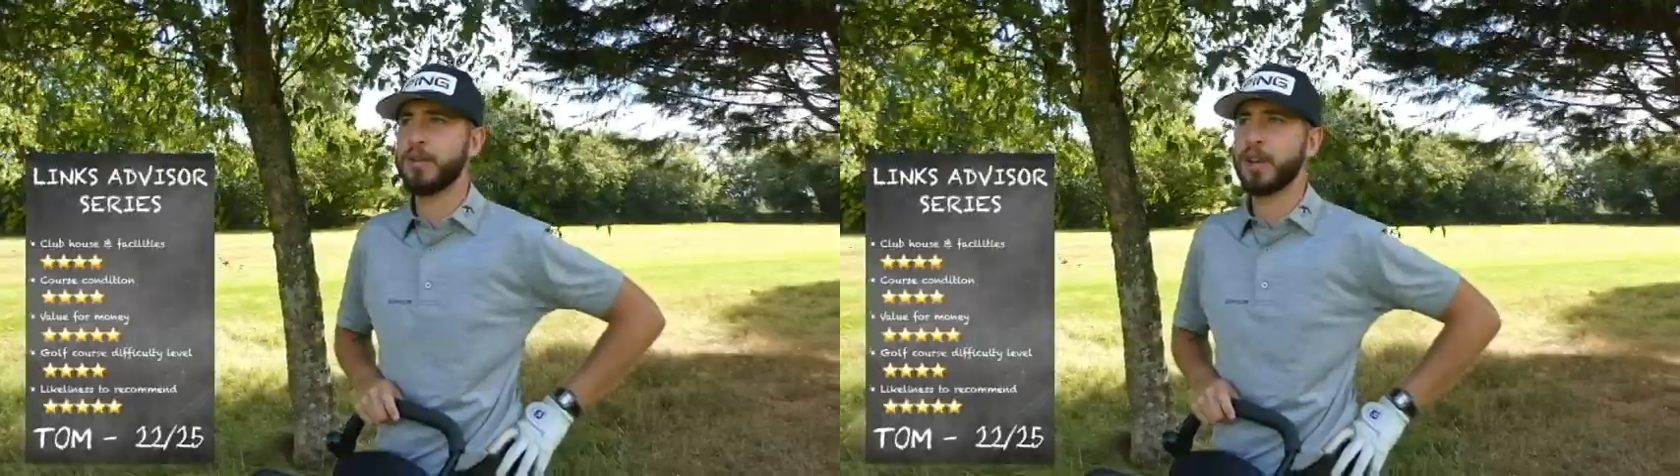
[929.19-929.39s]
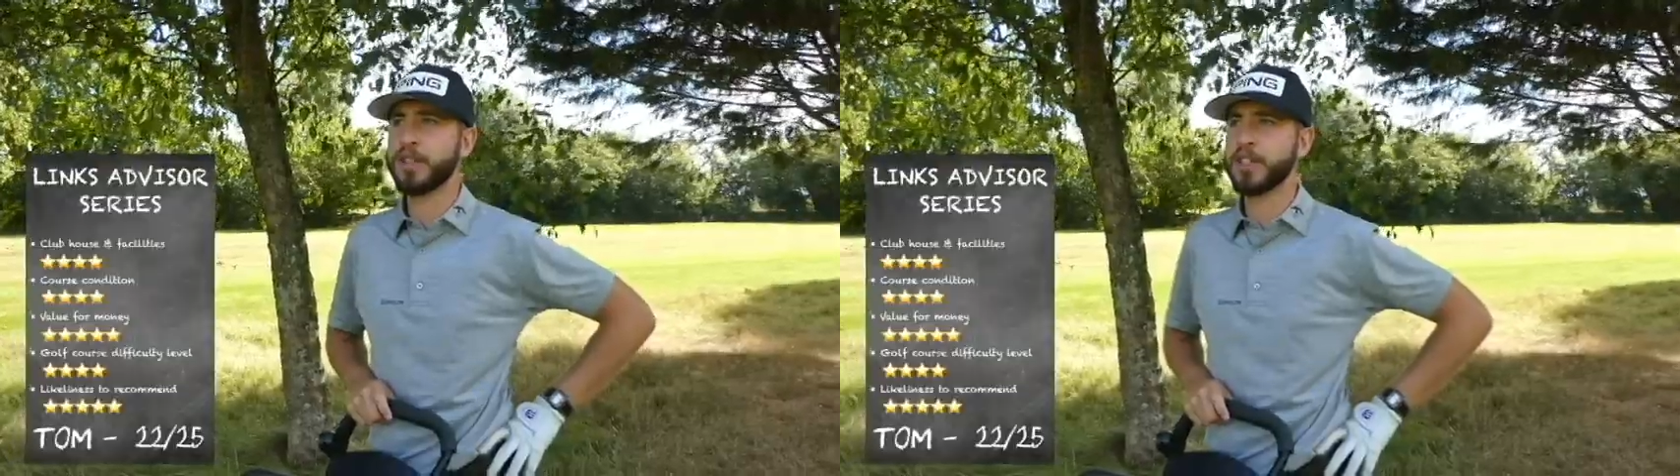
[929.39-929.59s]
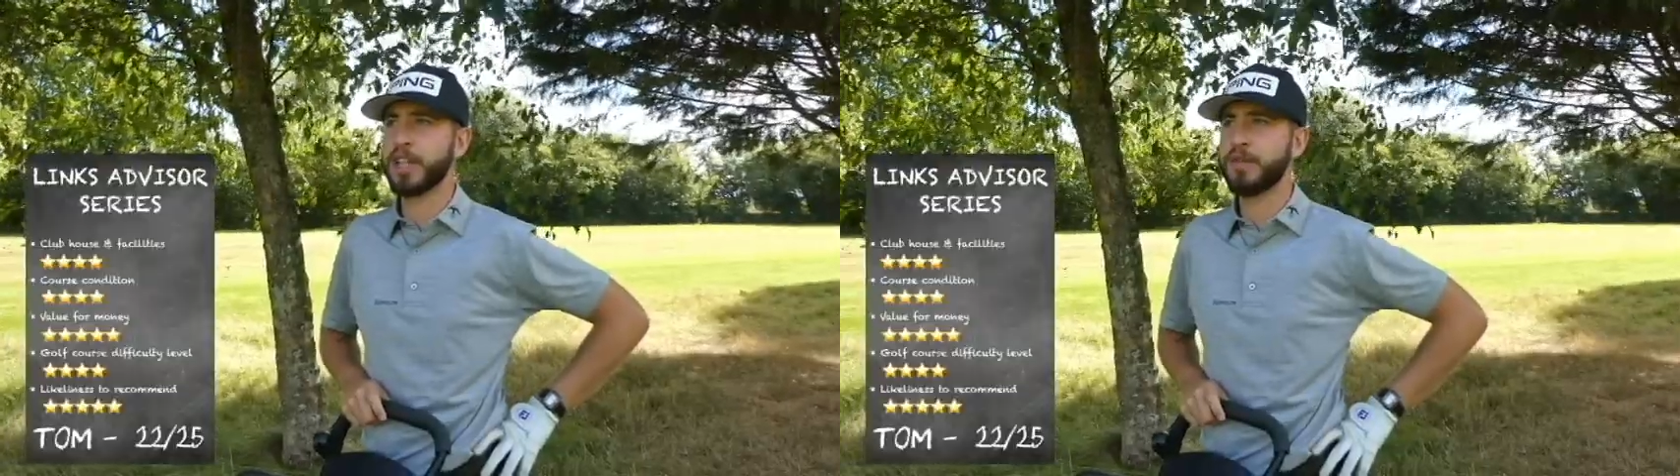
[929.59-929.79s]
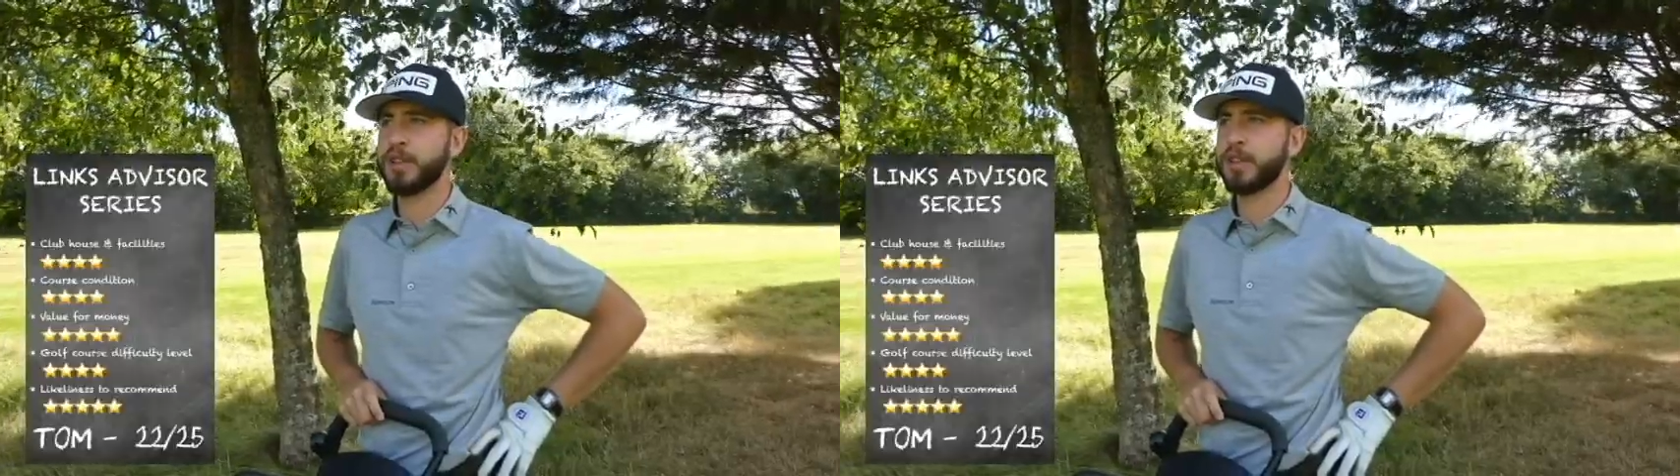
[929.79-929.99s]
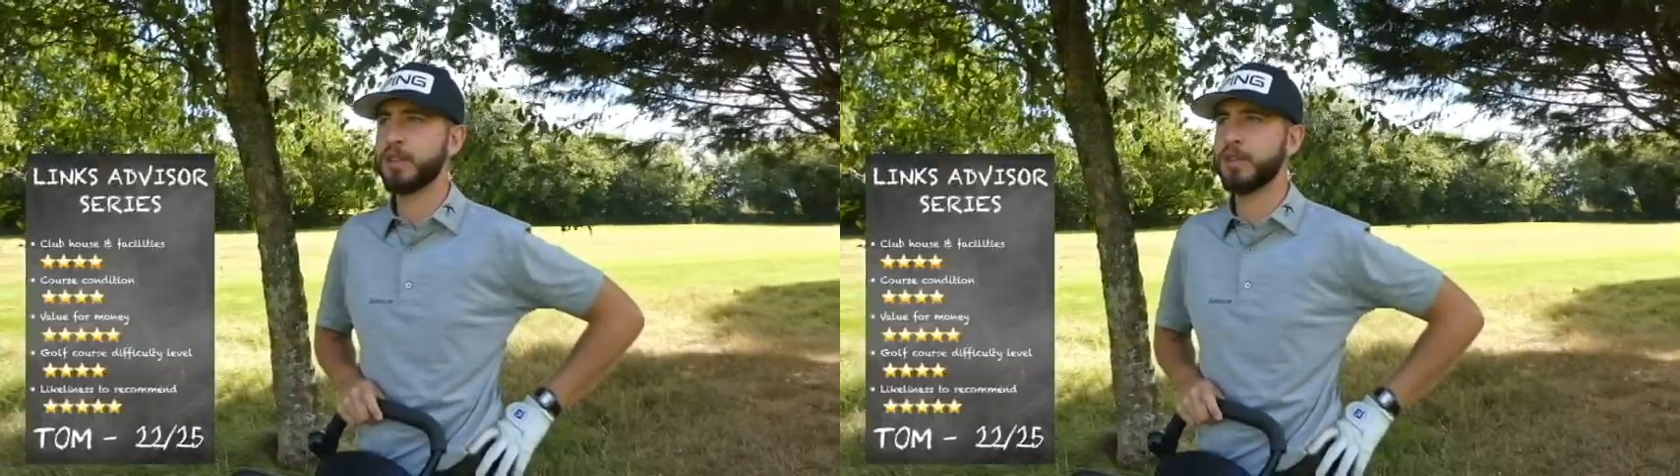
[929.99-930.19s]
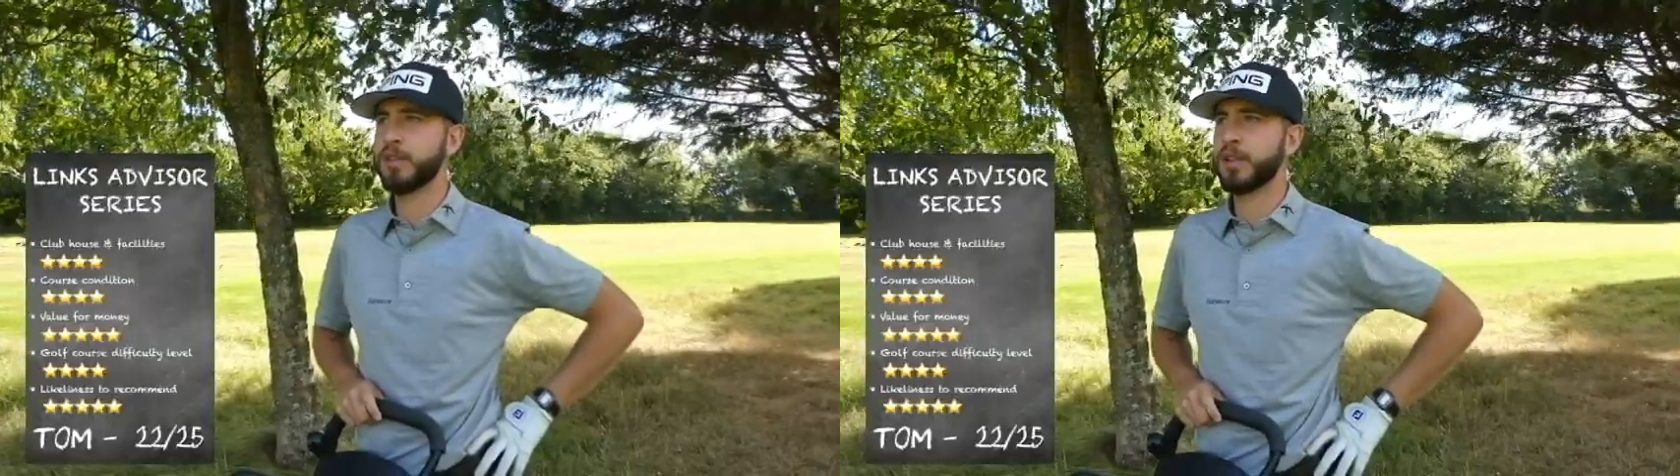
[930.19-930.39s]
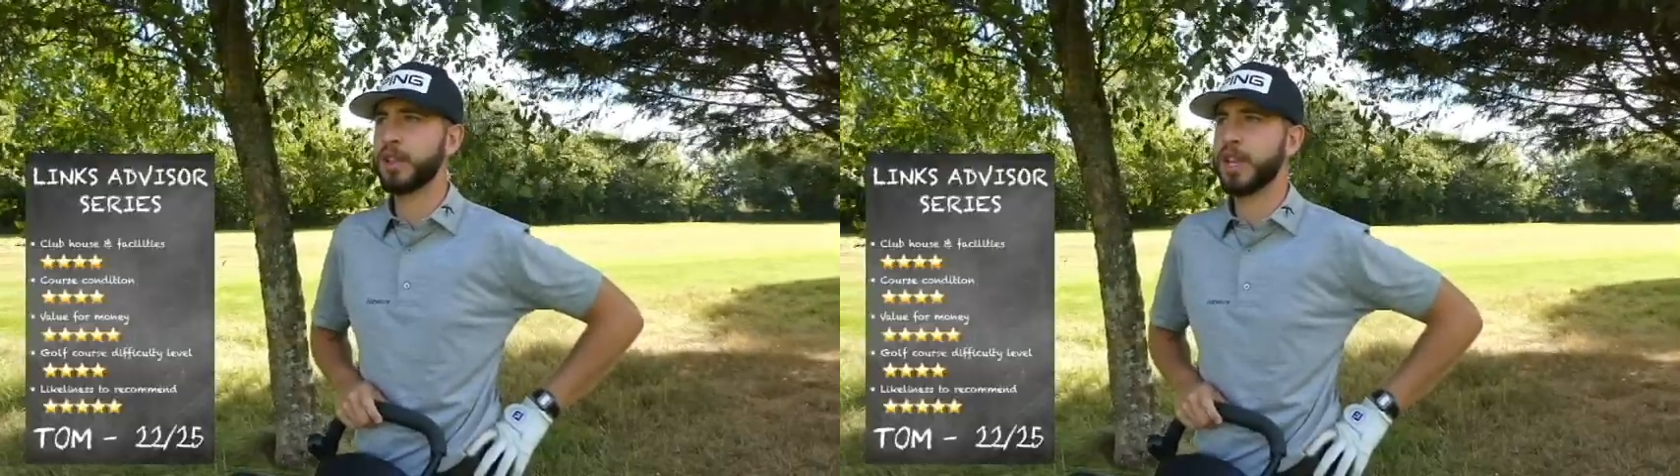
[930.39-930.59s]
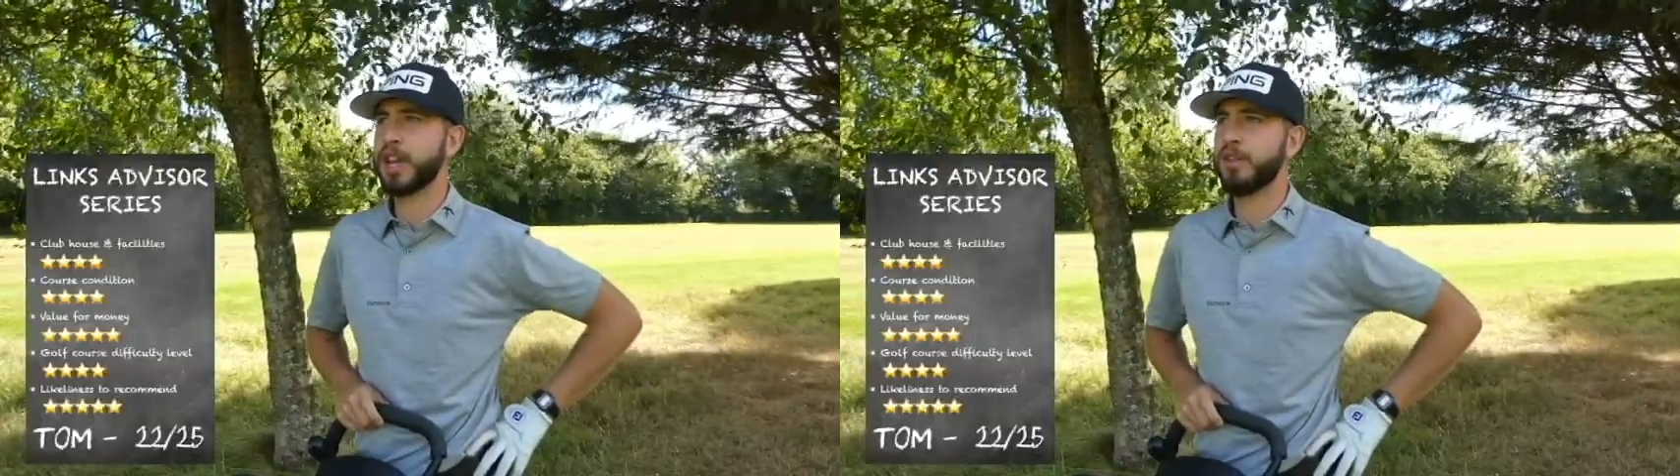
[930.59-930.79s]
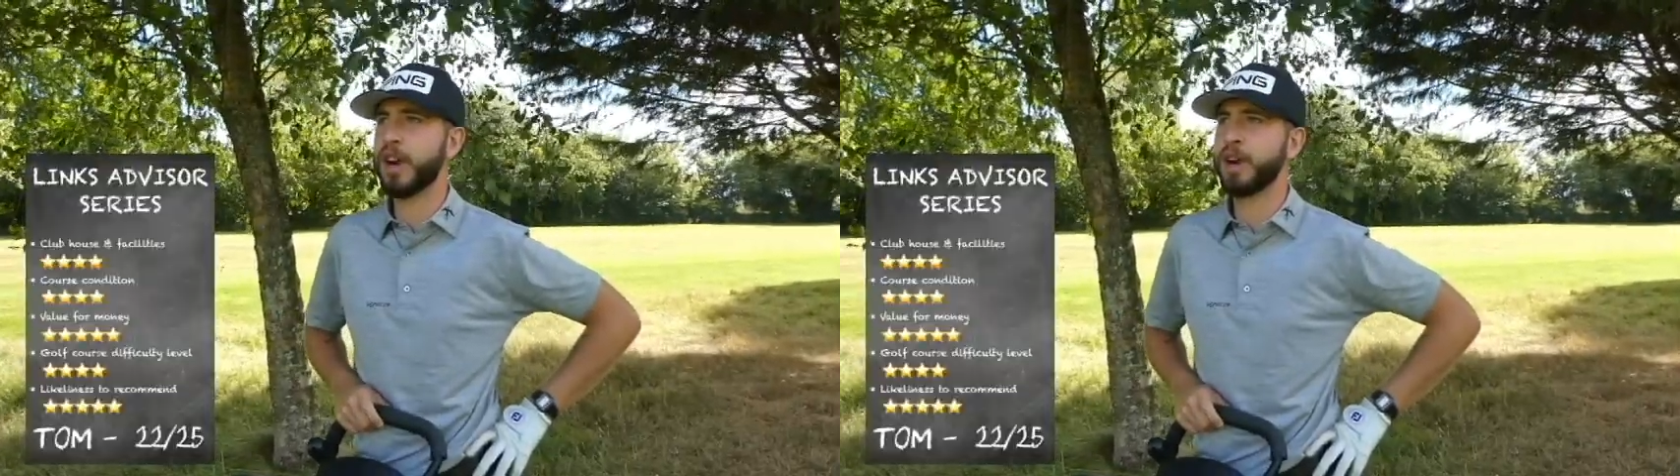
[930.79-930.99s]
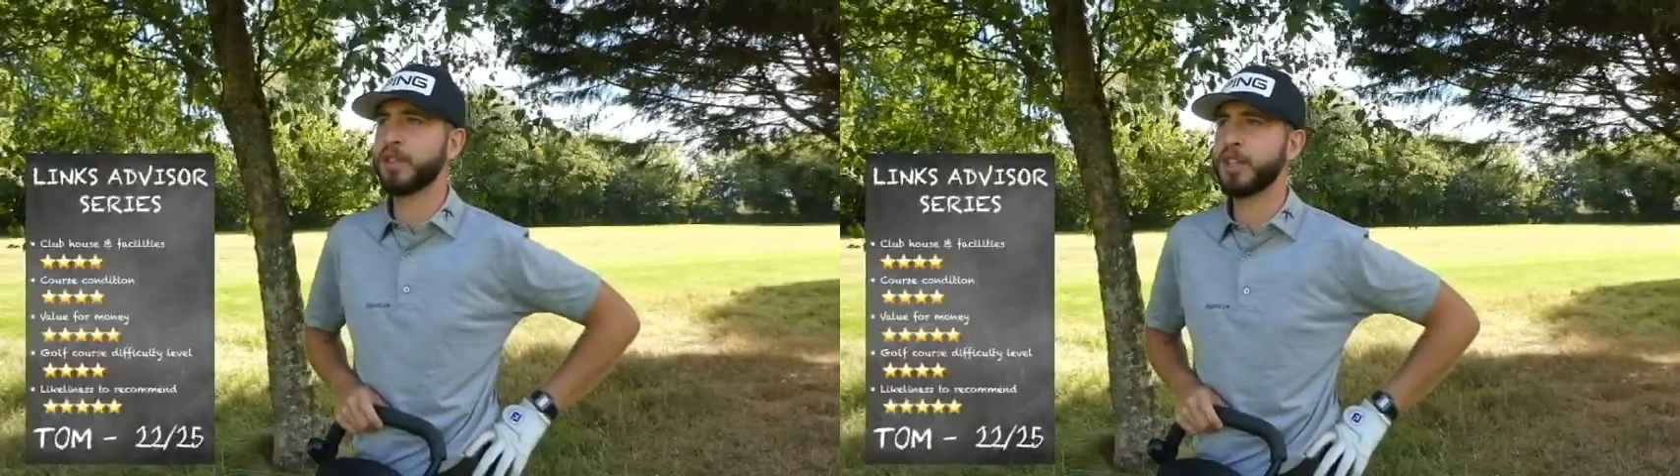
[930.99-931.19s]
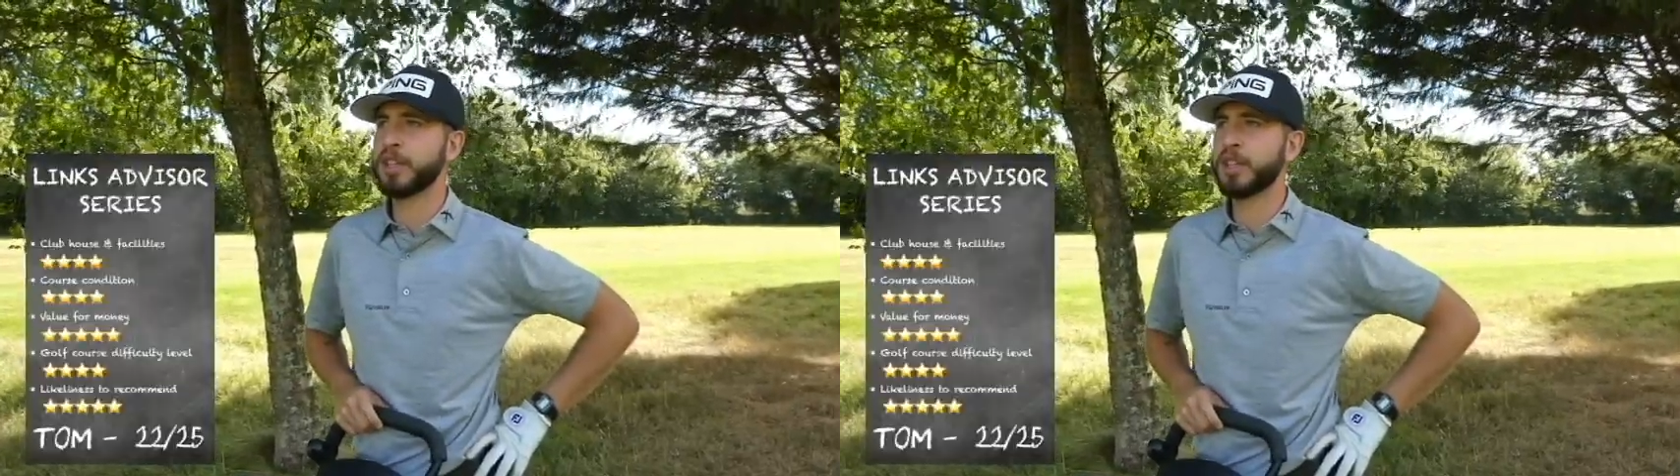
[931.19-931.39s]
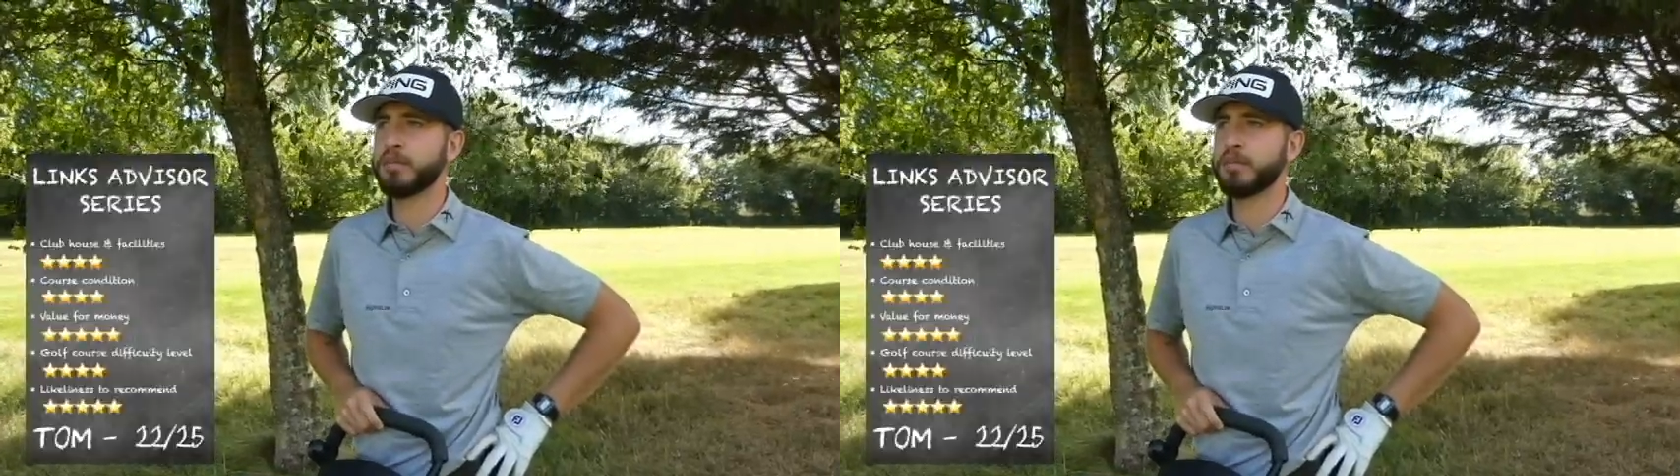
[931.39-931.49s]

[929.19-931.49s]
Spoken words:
like you said, if you can get it round and